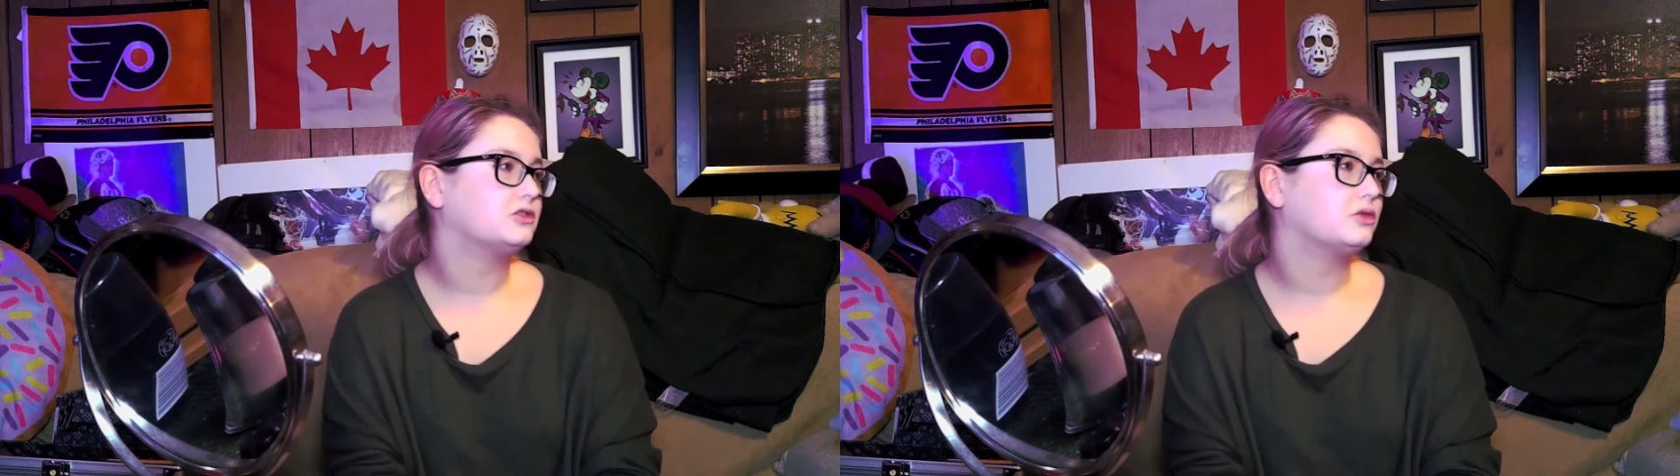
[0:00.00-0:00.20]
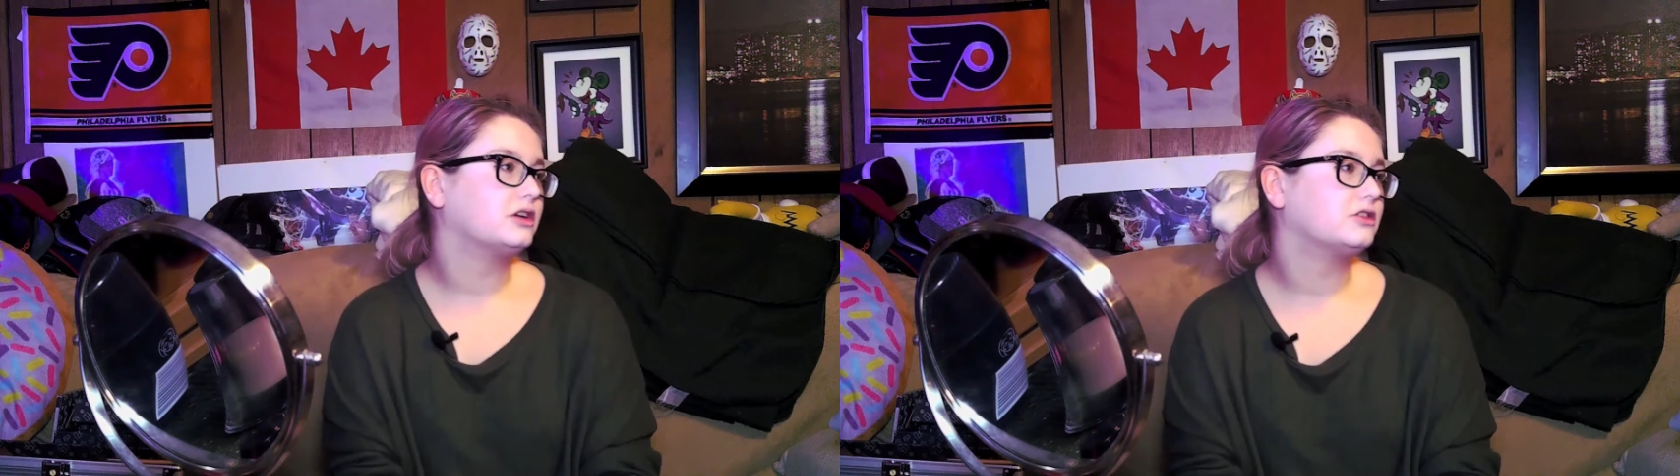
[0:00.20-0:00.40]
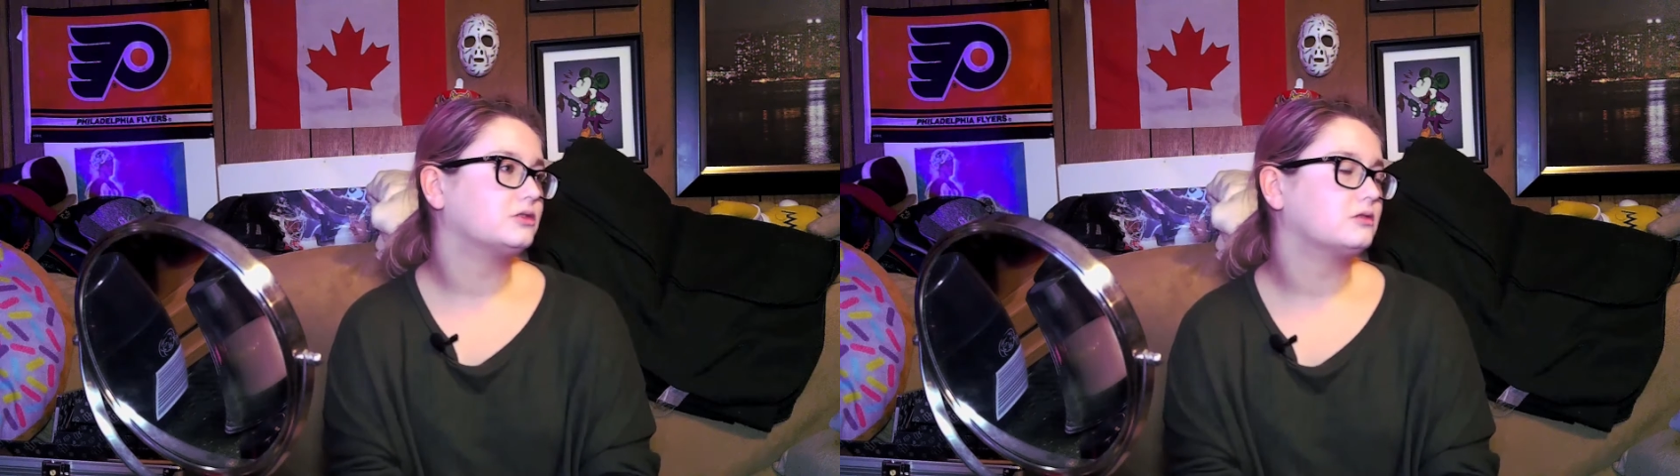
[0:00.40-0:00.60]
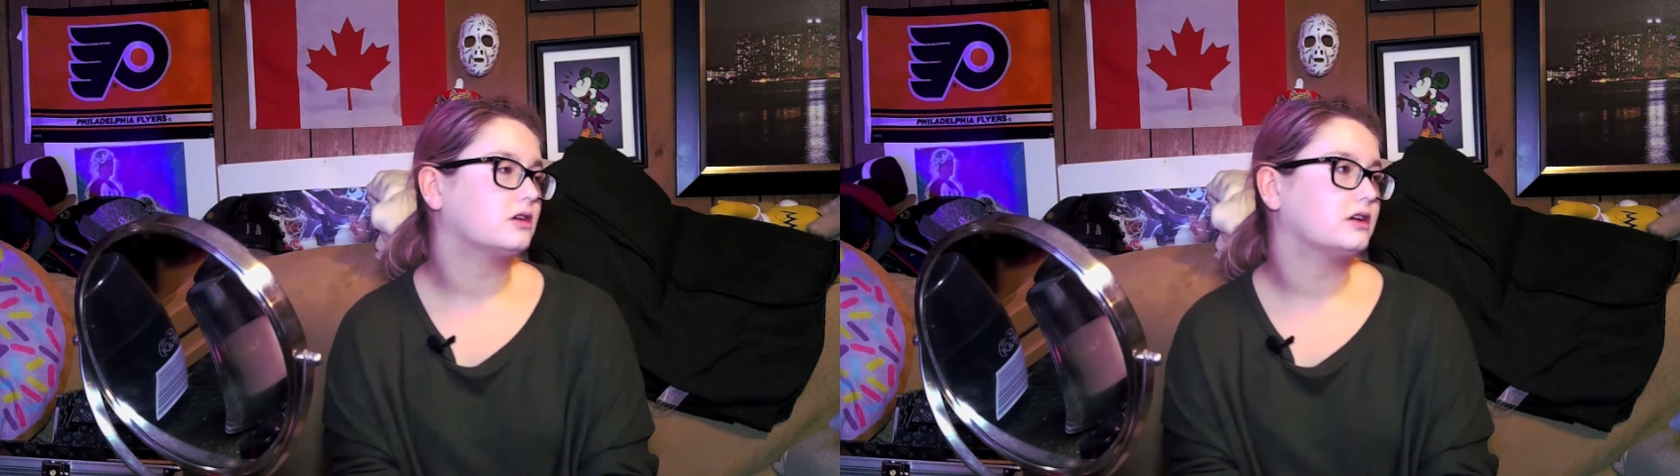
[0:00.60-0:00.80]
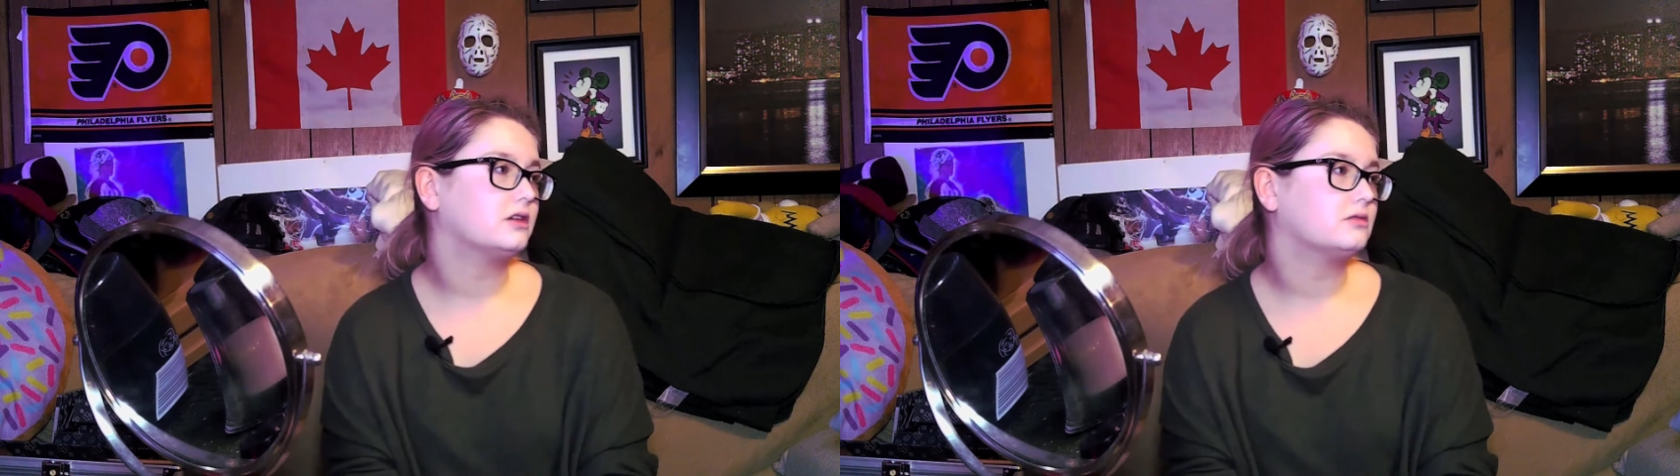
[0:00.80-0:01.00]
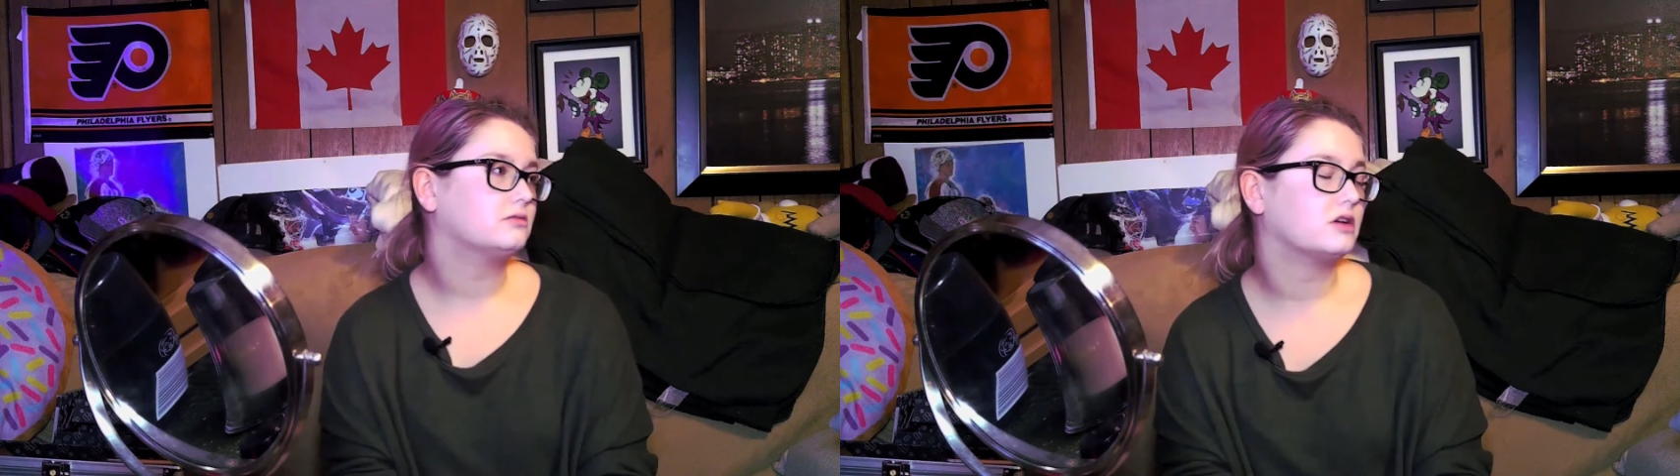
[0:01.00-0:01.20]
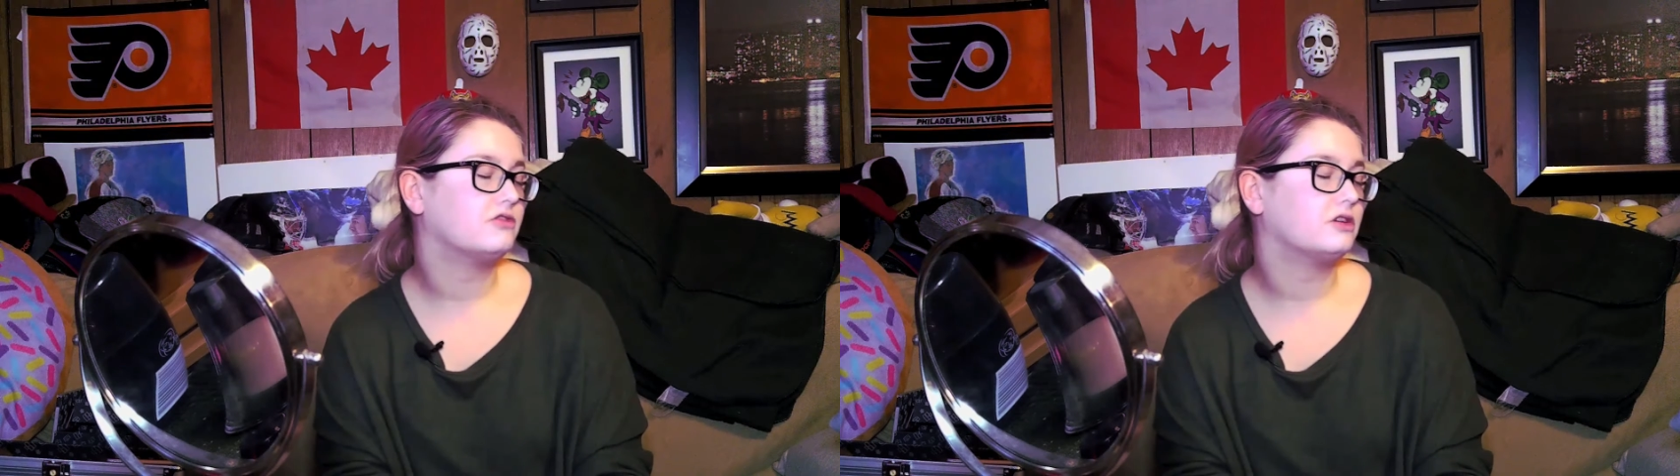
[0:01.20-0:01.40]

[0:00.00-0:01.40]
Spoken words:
is way too light. My